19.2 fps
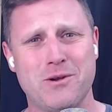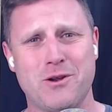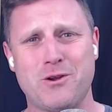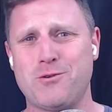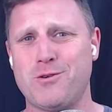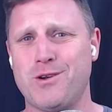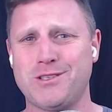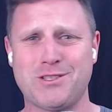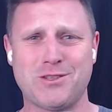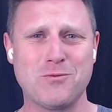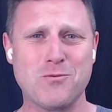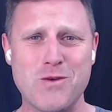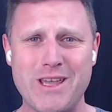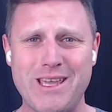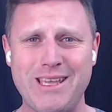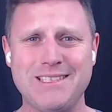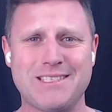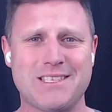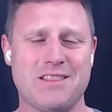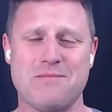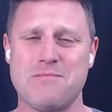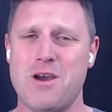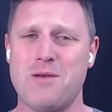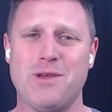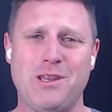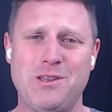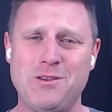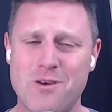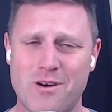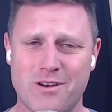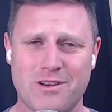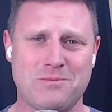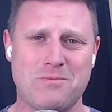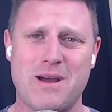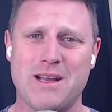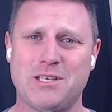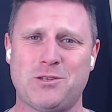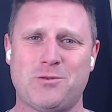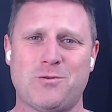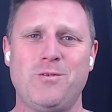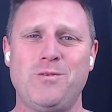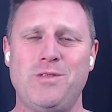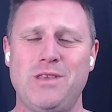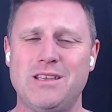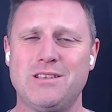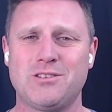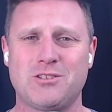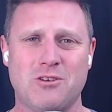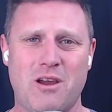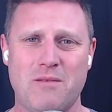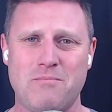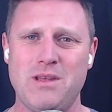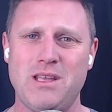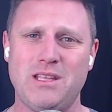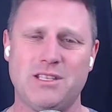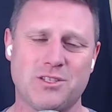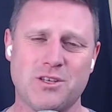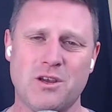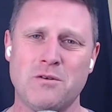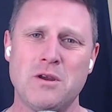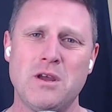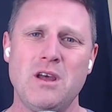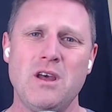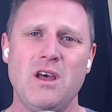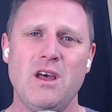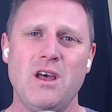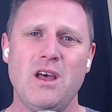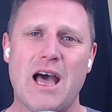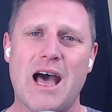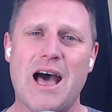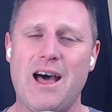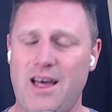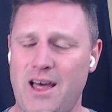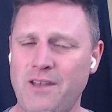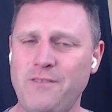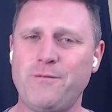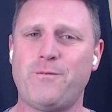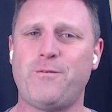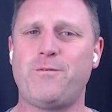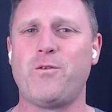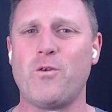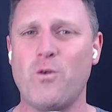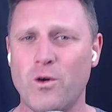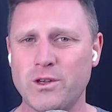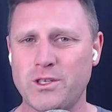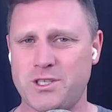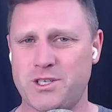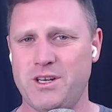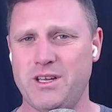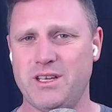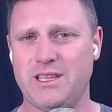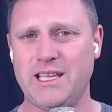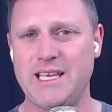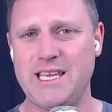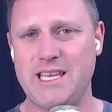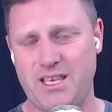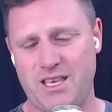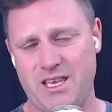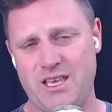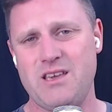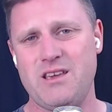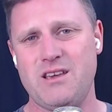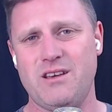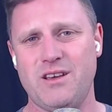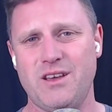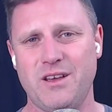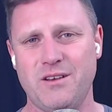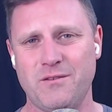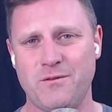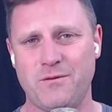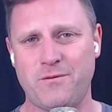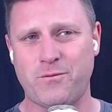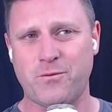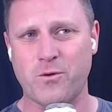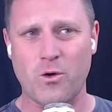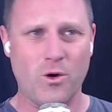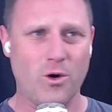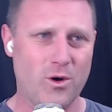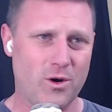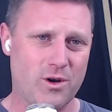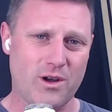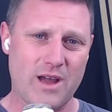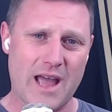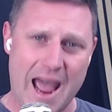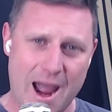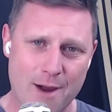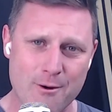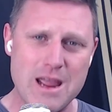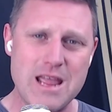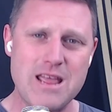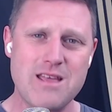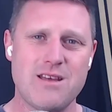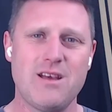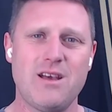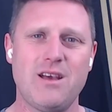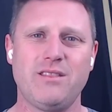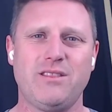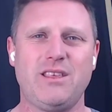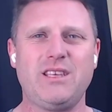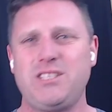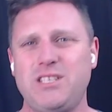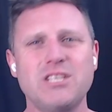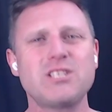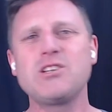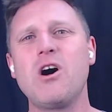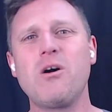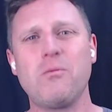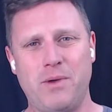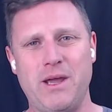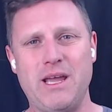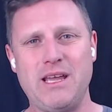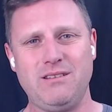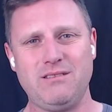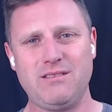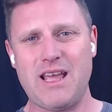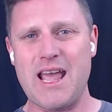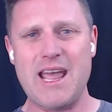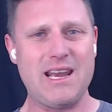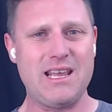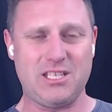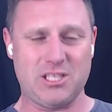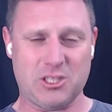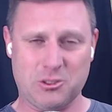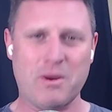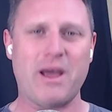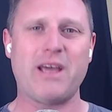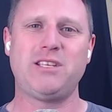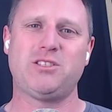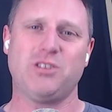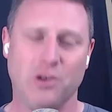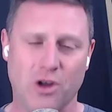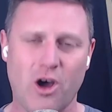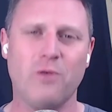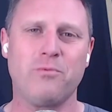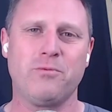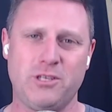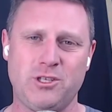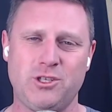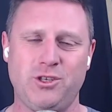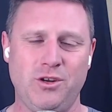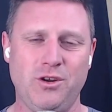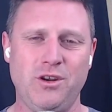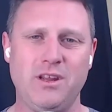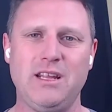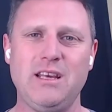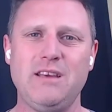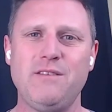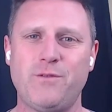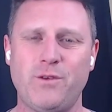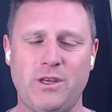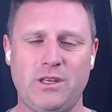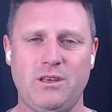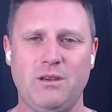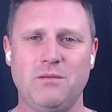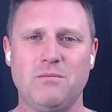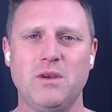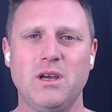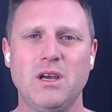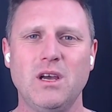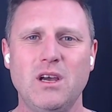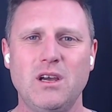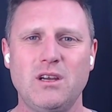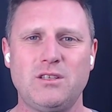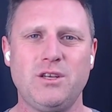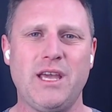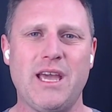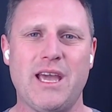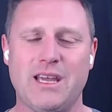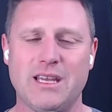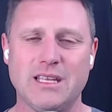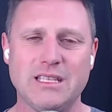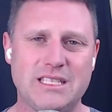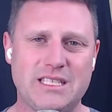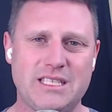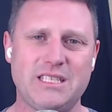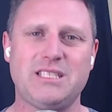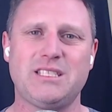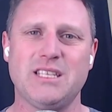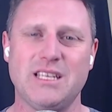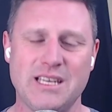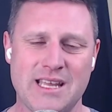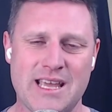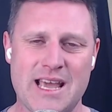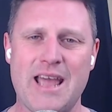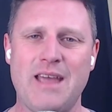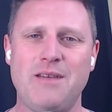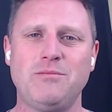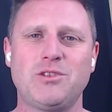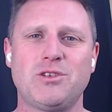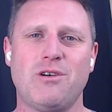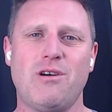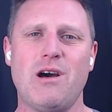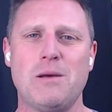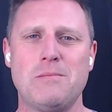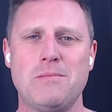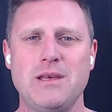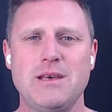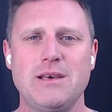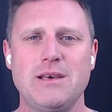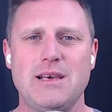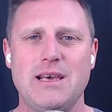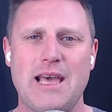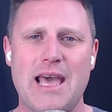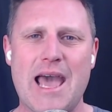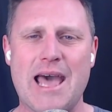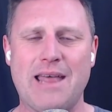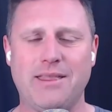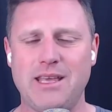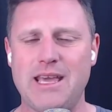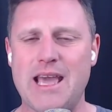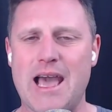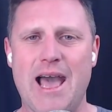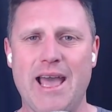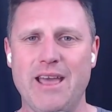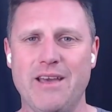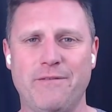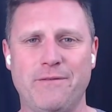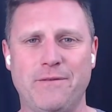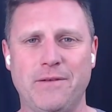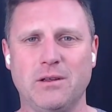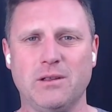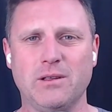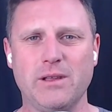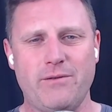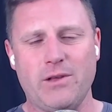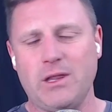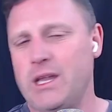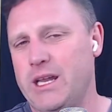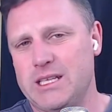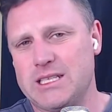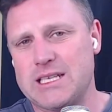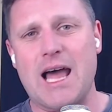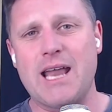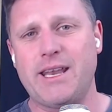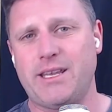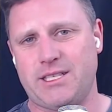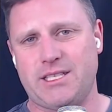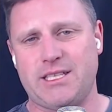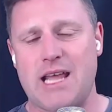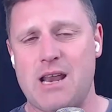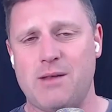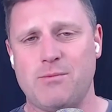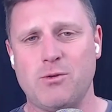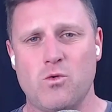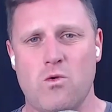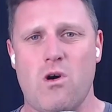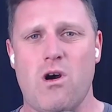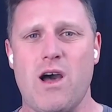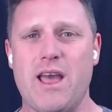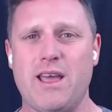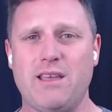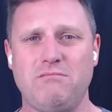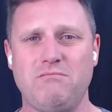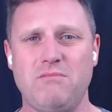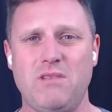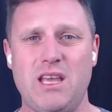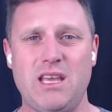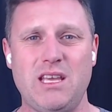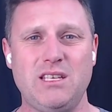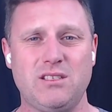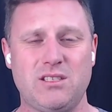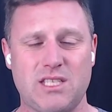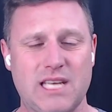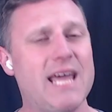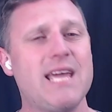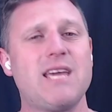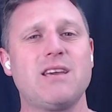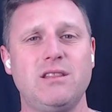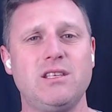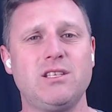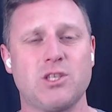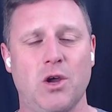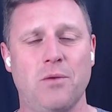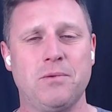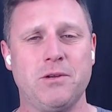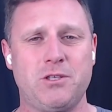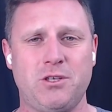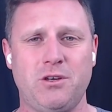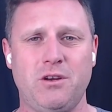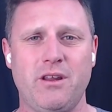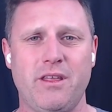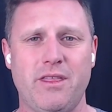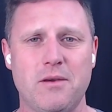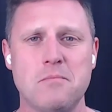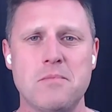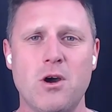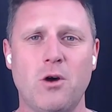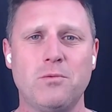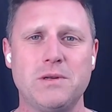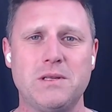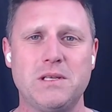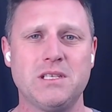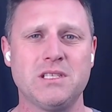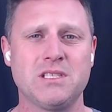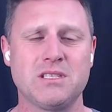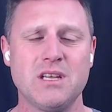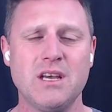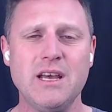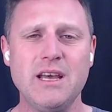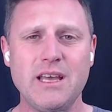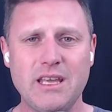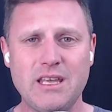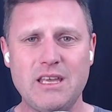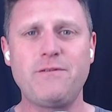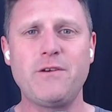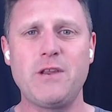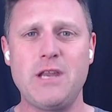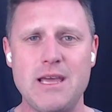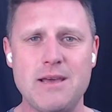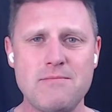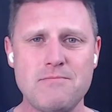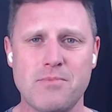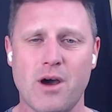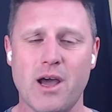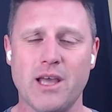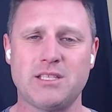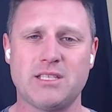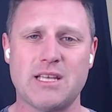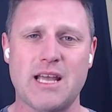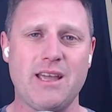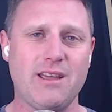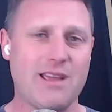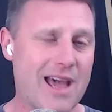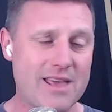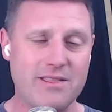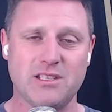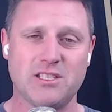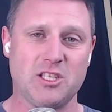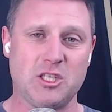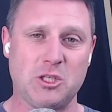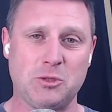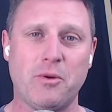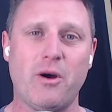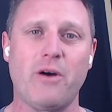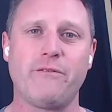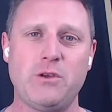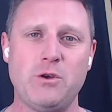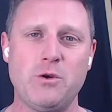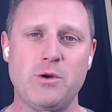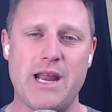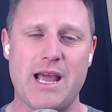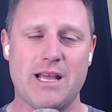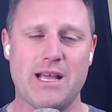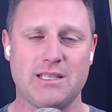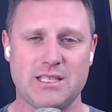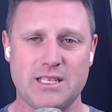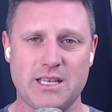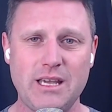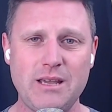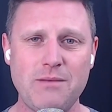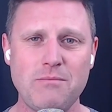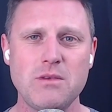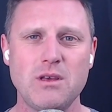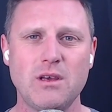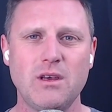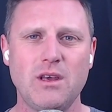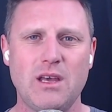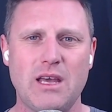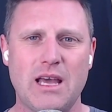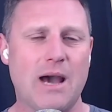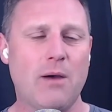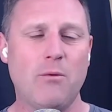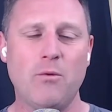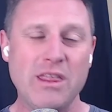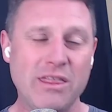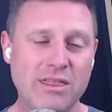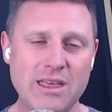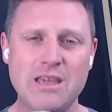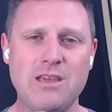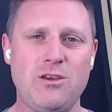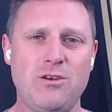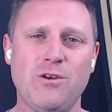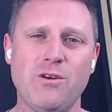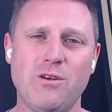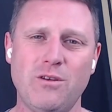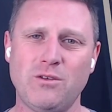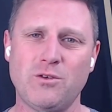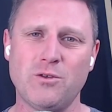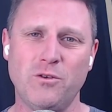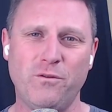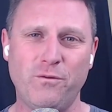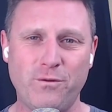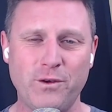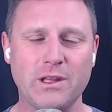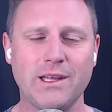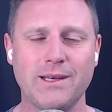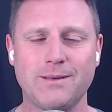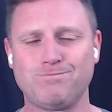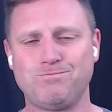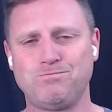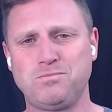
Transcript: across the wings at the moment, not as much through the inside mid. So unfortunately here for Harry, there's just not been any space and opportunity for him to get consistent game time at the AFL level. And it's understandable why he's taken this opportunity that Melbourne has given him by saying, hey, there's a spot for you in our team. We think you could fill it.